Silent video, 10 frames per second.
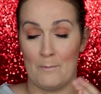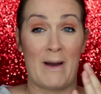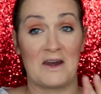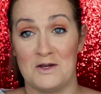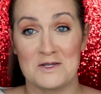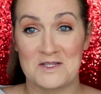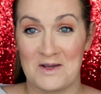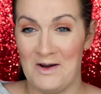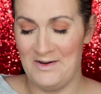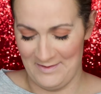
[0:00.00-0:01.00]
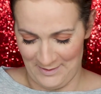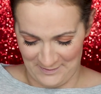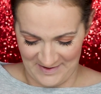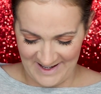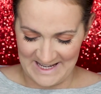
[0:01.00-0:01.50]
matteness
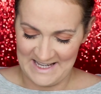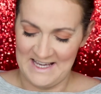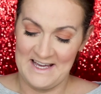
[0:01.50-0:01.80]
of it.